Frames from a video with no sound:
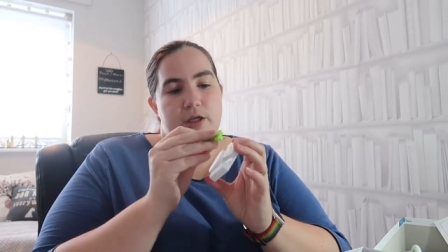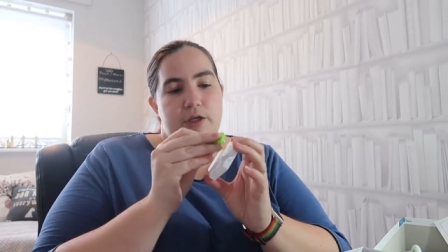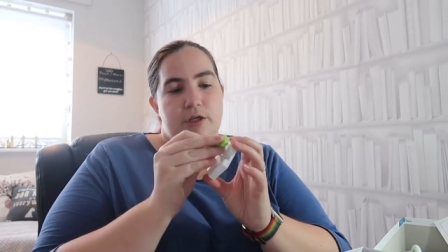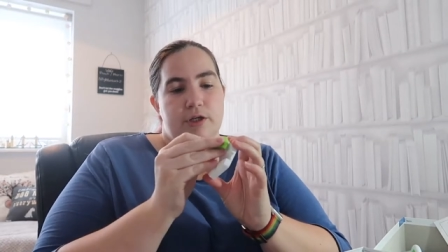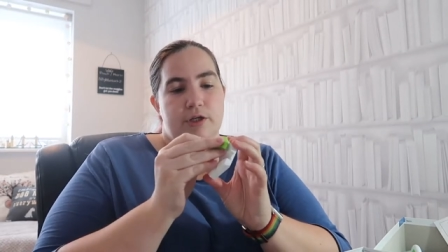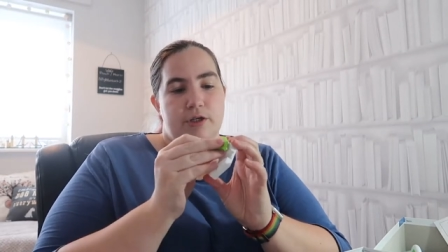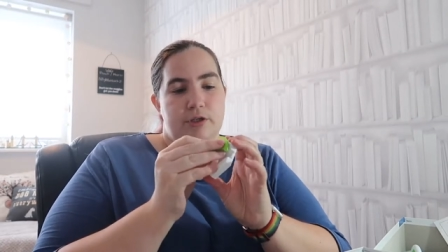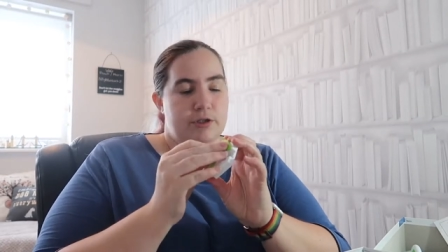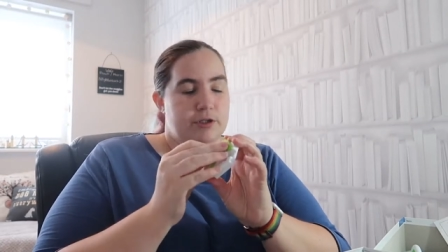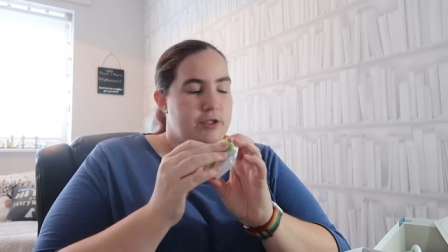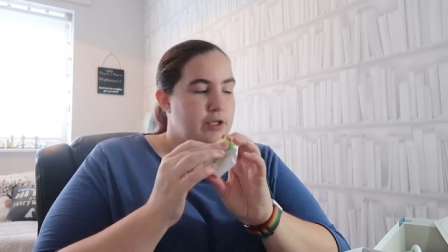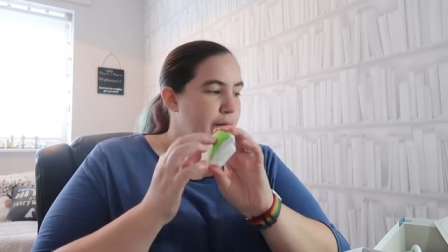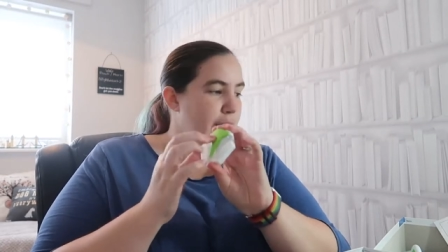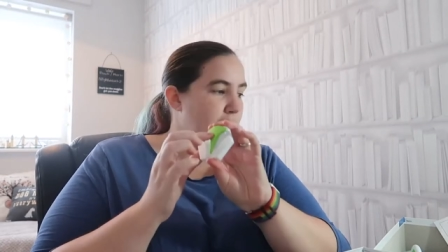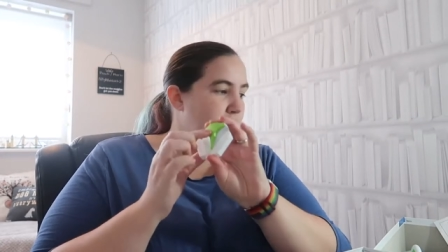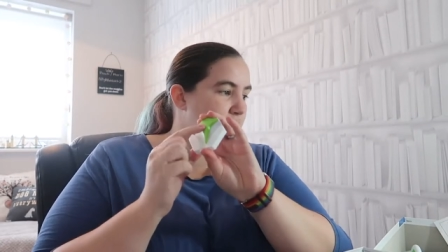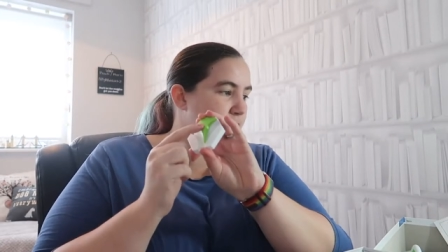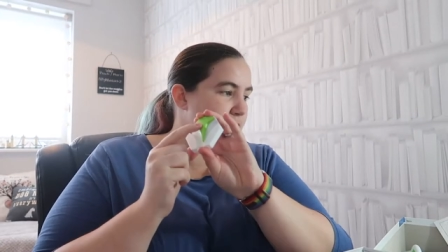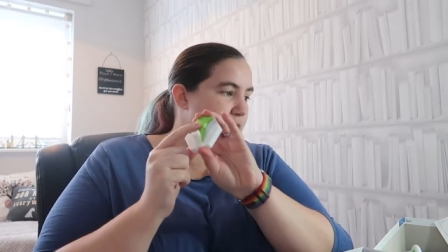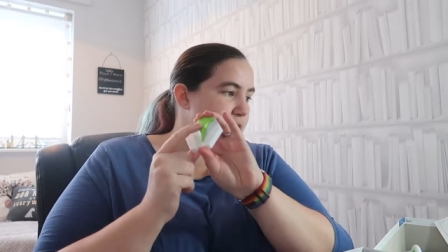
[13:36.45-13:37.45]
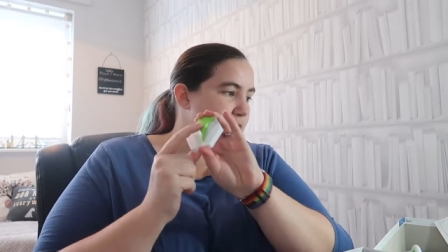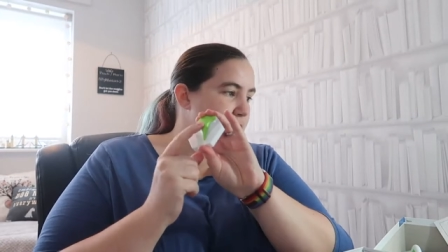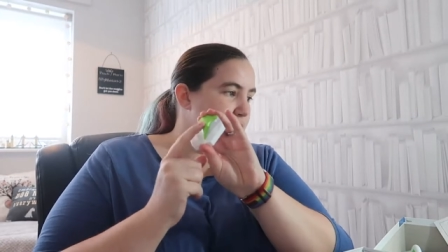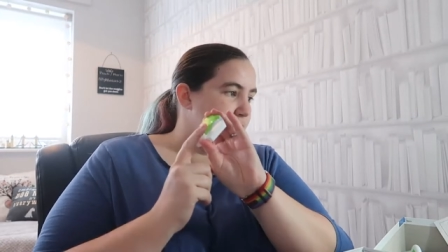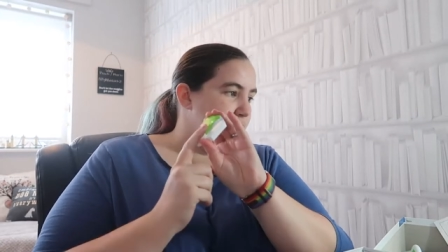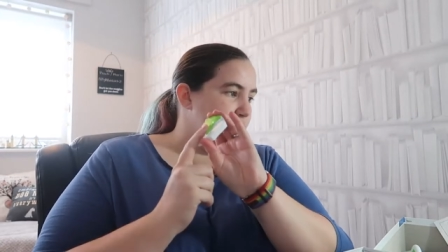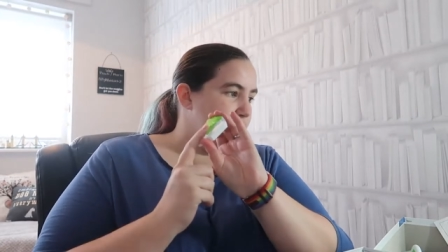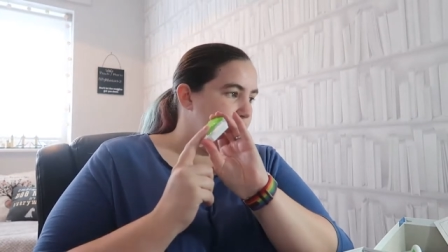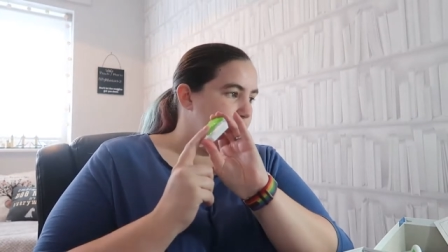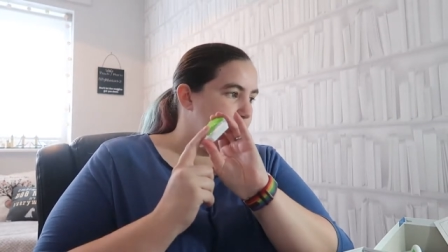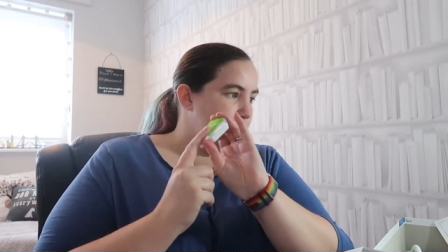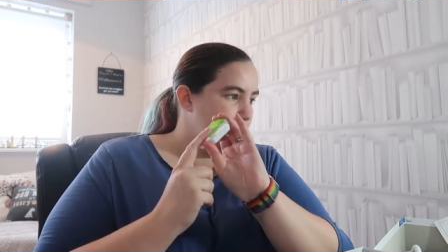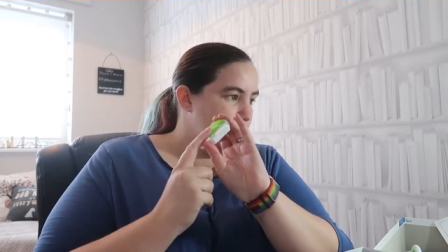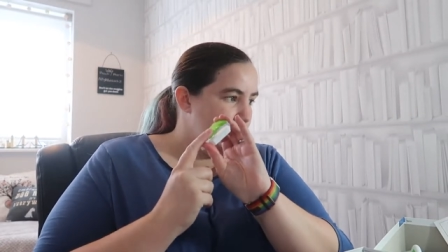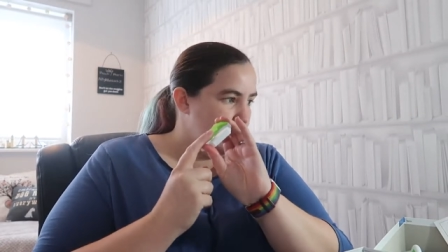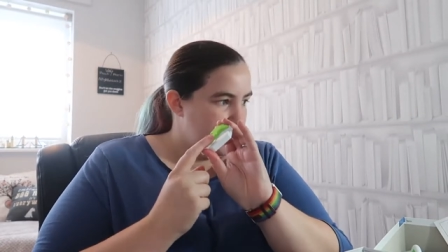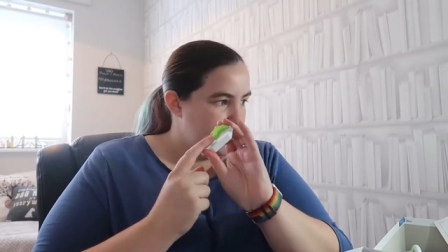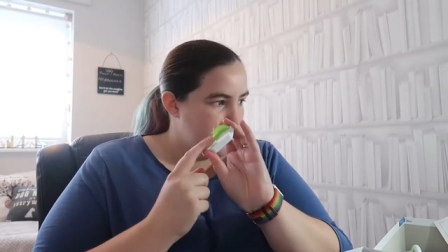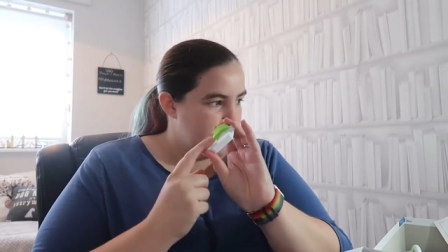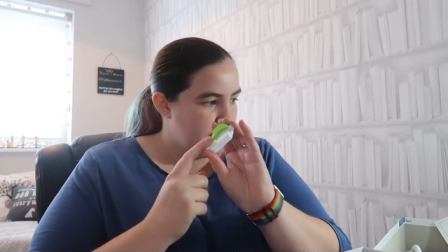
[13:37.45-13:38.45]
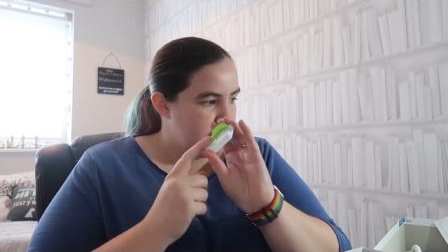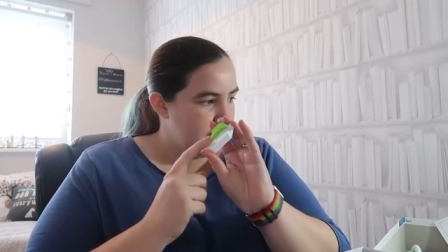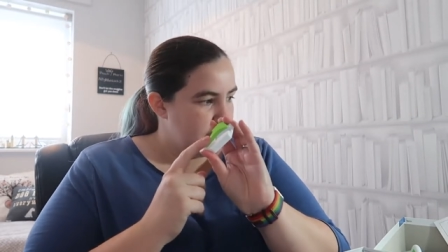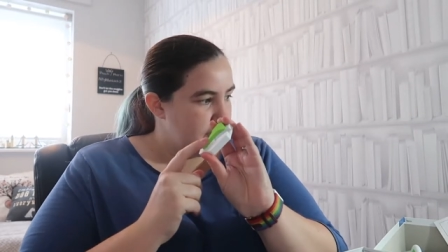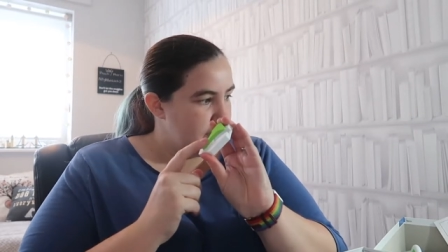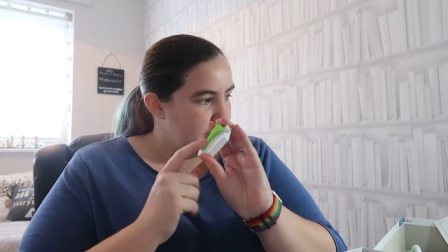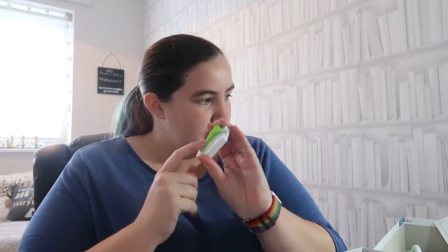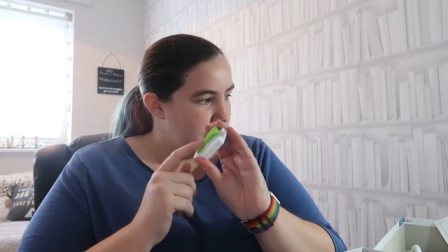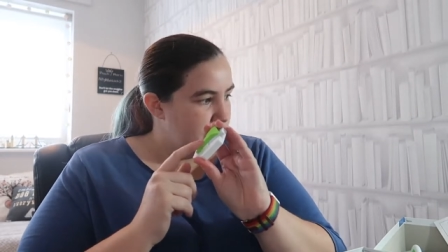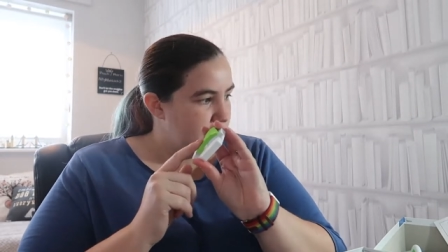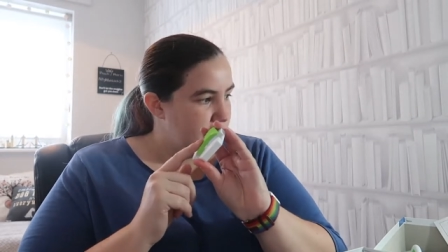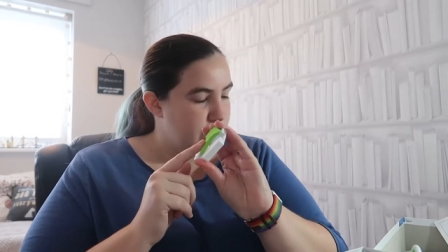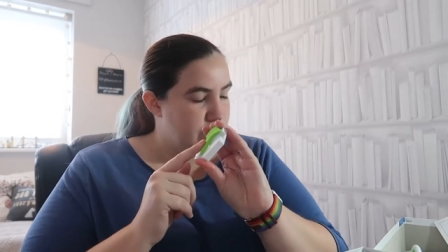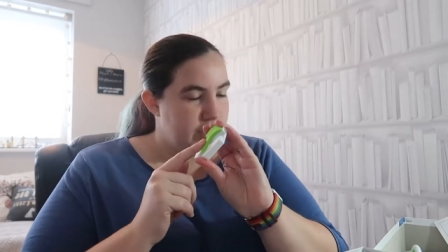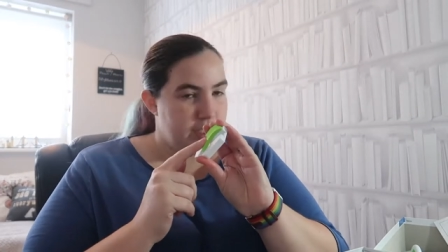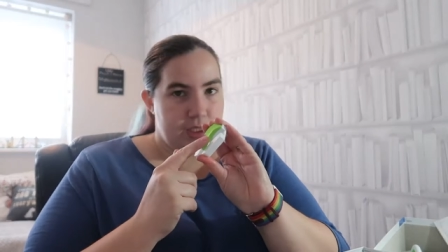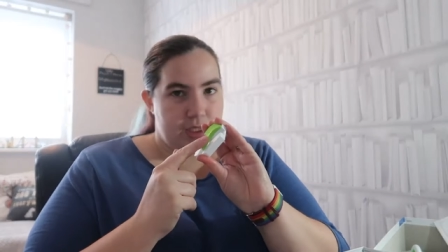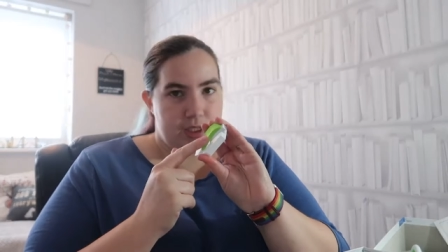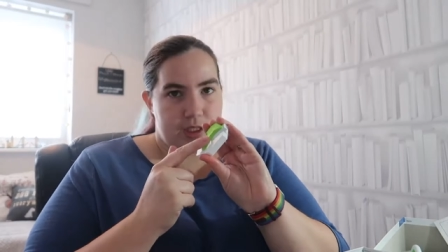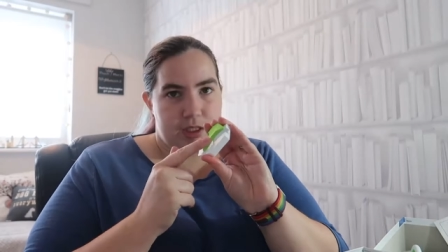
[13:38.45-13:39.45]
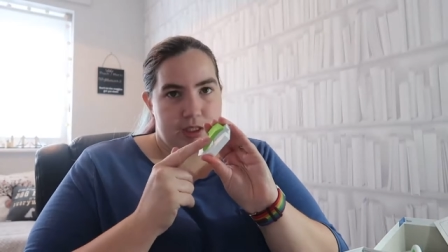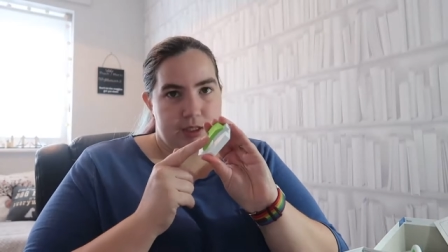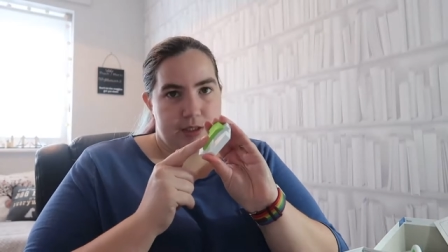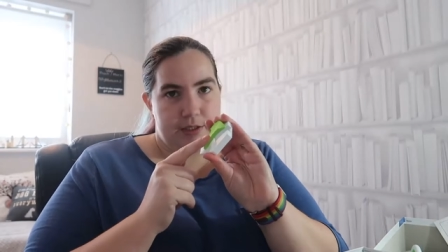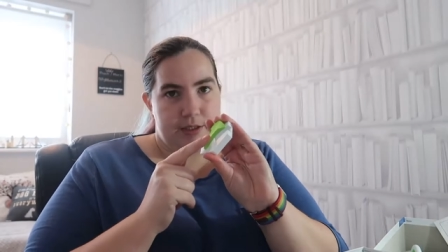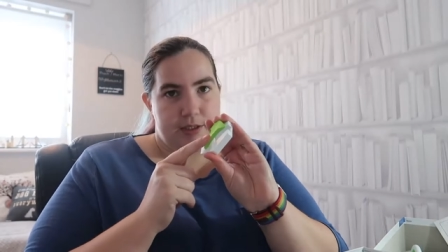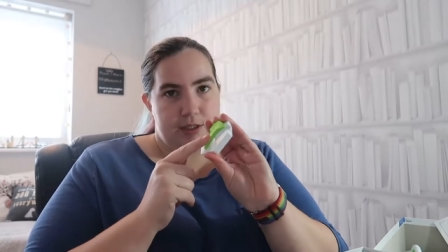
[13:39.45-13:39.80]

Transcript: you can also add the switch